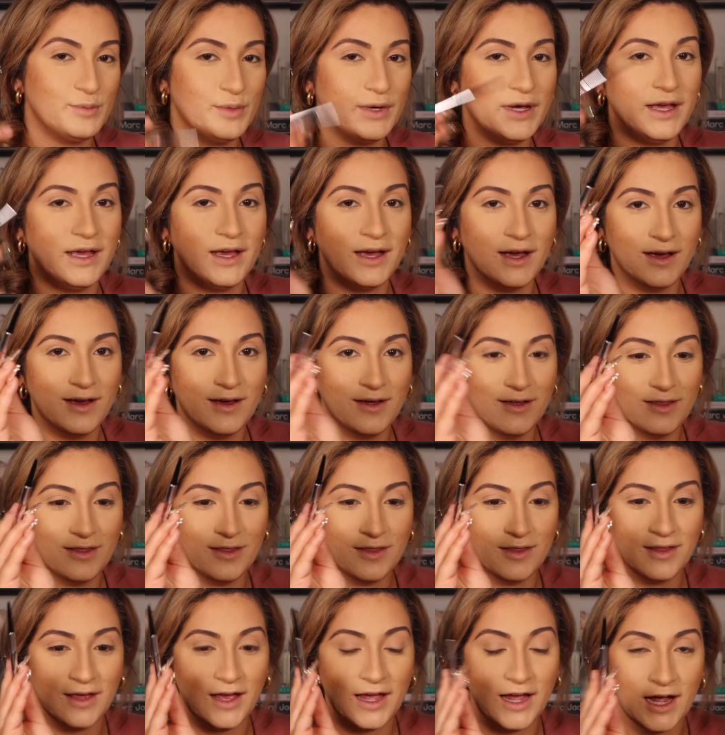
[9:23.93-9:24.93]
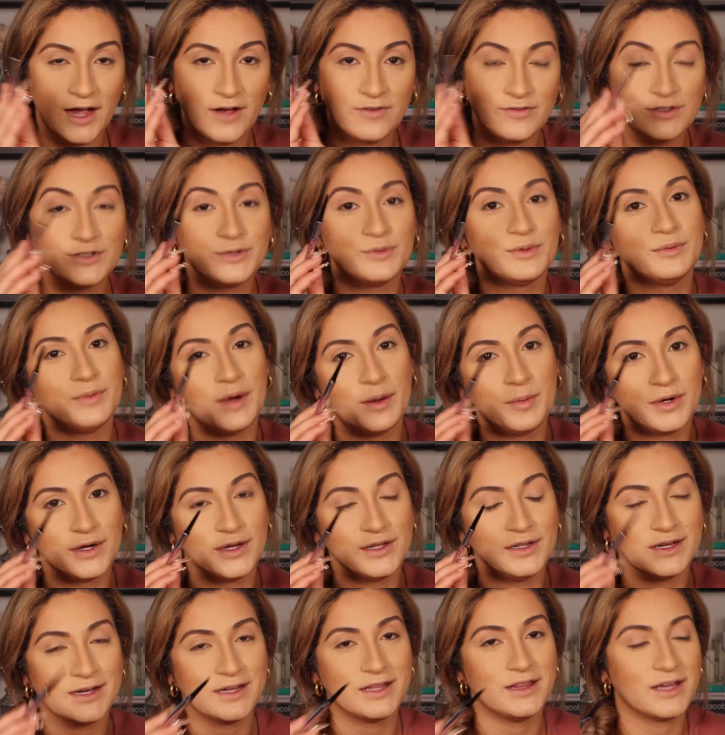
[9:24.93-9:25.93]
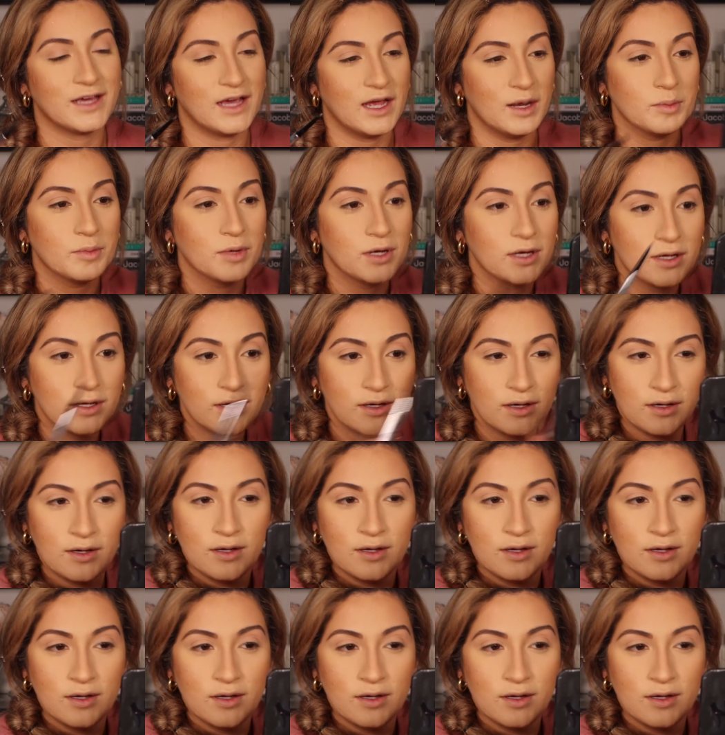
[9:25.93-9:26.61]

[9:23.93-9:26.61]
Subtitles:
But I have to remember to look at the camera.